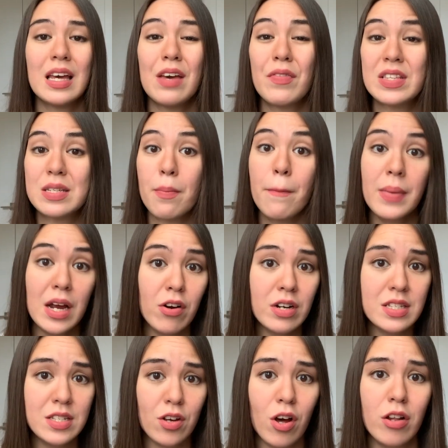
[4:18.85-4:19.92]
If it's a
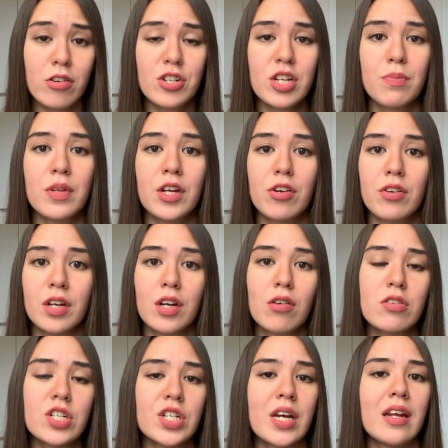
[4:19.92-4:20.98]
merit scholarship that you're
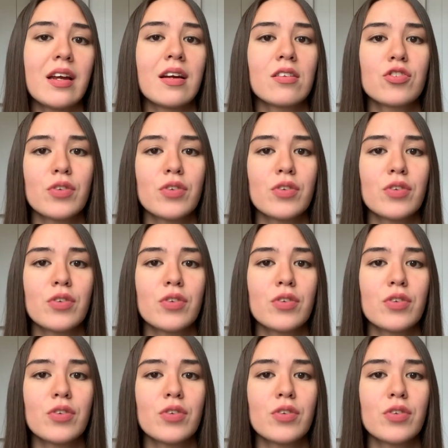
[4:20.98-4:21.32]
negotiating,